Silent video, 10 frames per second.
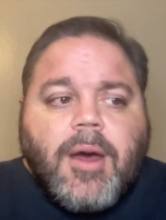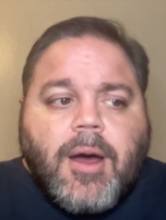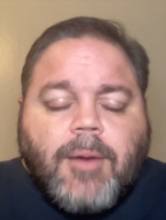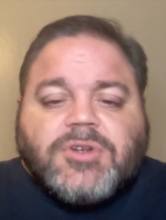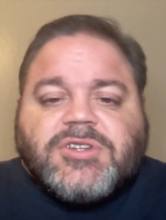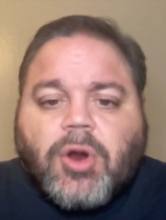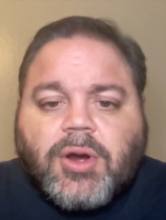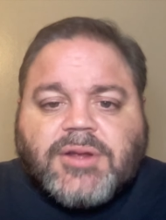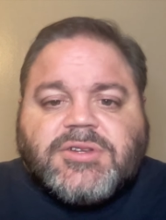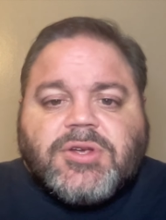um, was
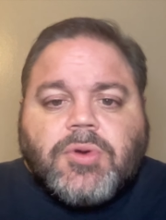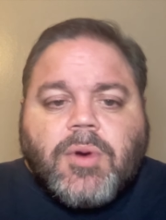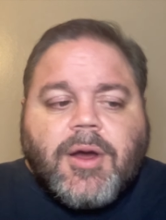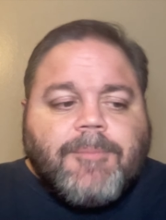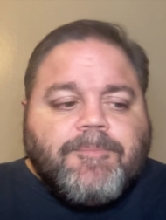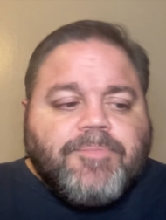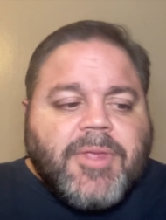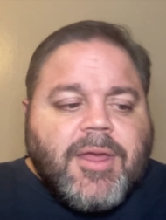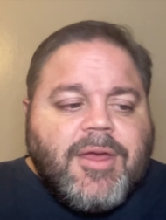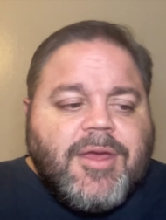starting to... Um,
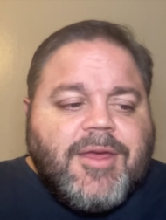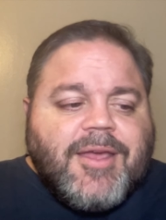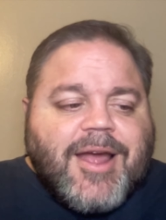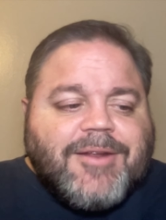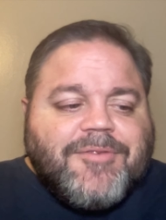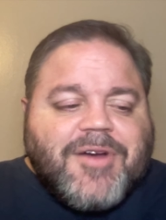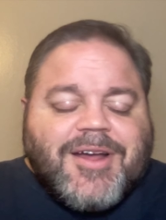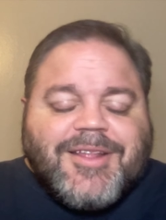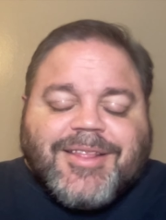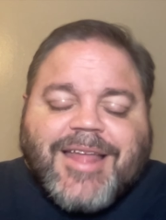kind of
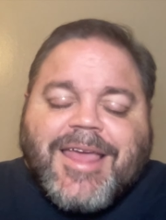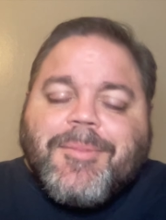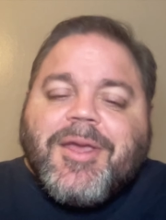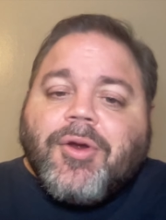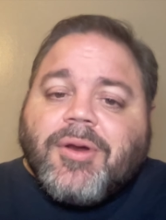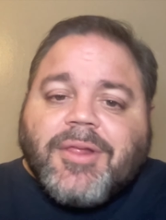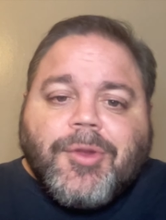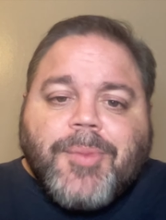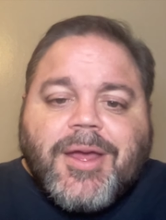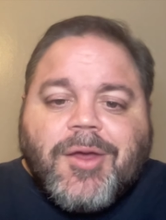uh, let him hear it a
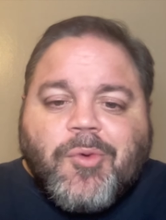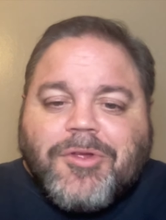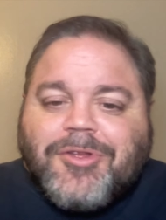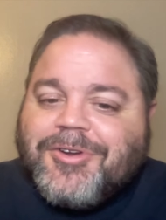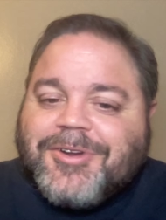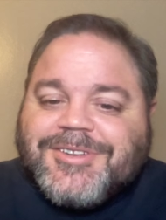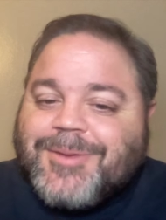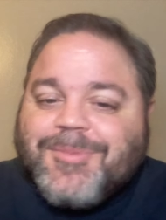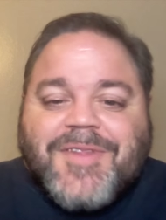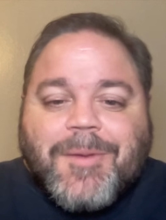little bit, whether
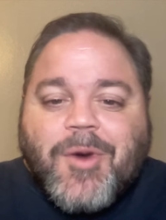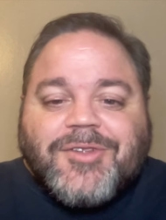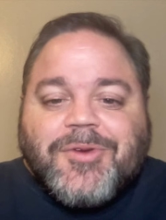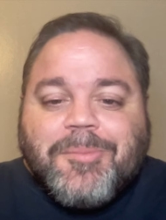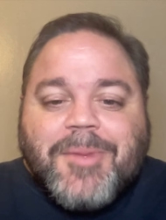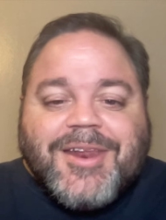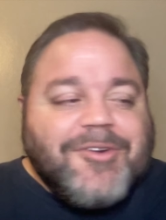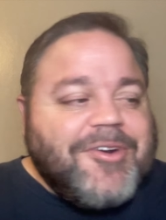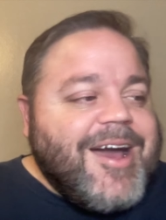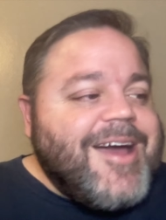some of them want to admit it
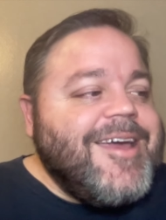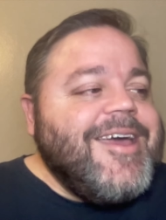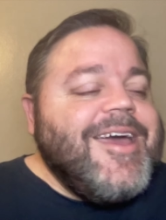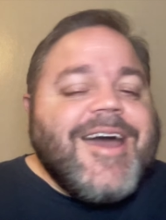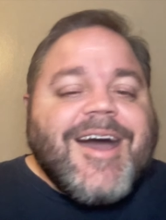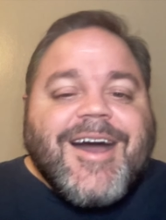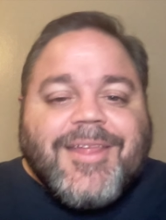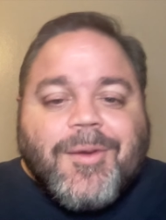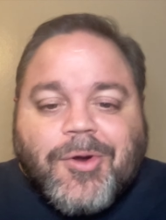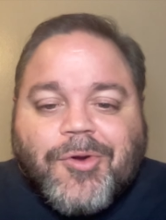or not. Uh,
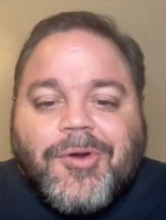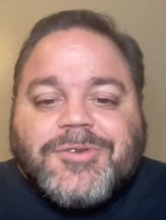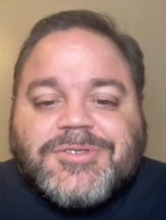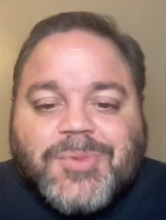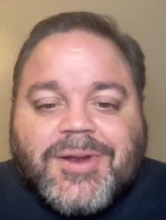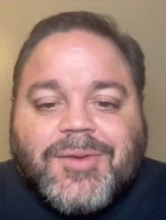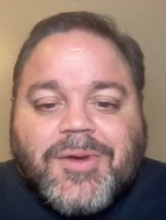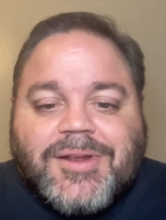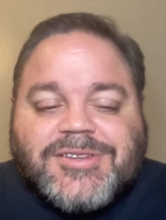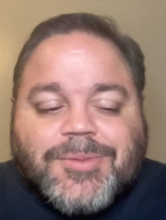there were groans when
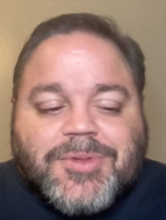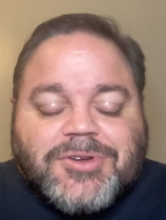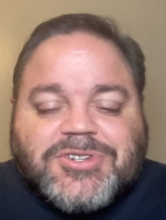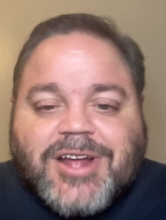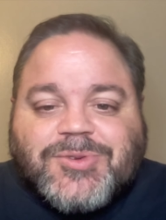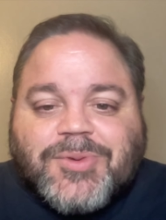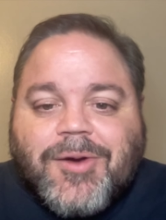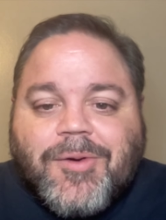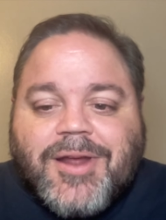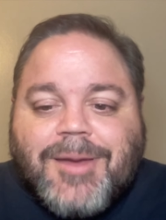when some of those shots were
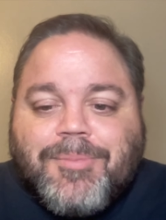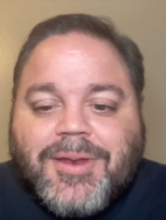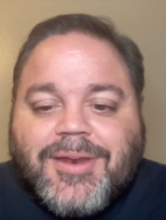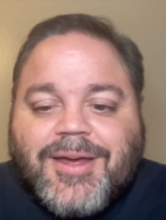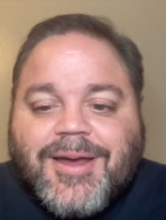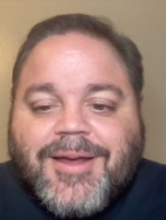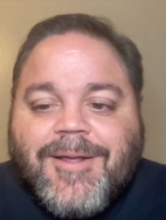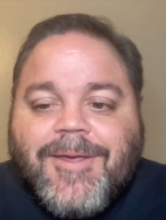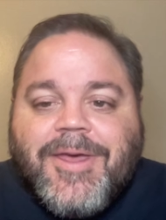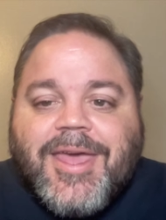going up, and uh,
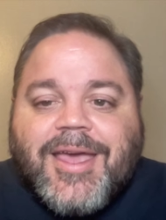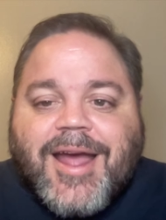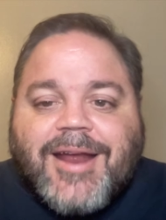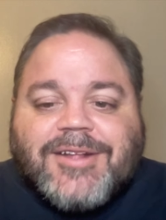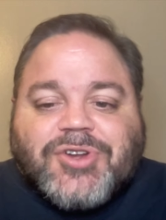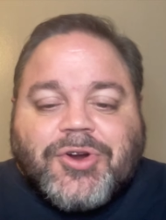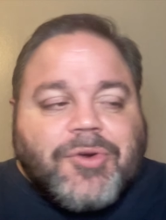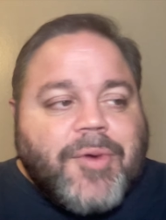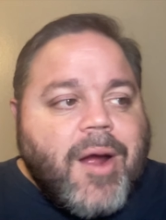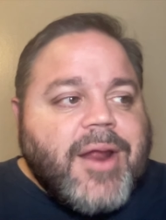it kind of
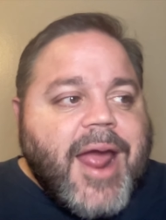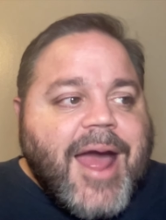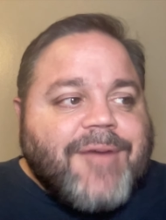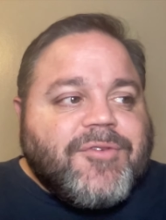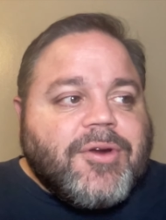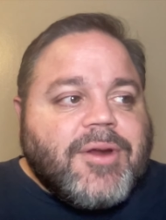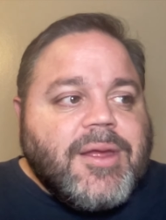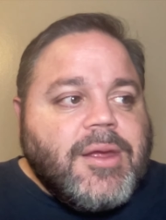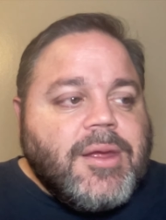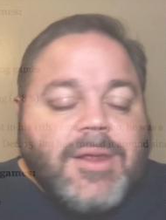turned around after
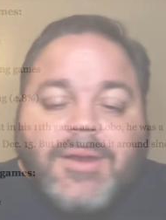he he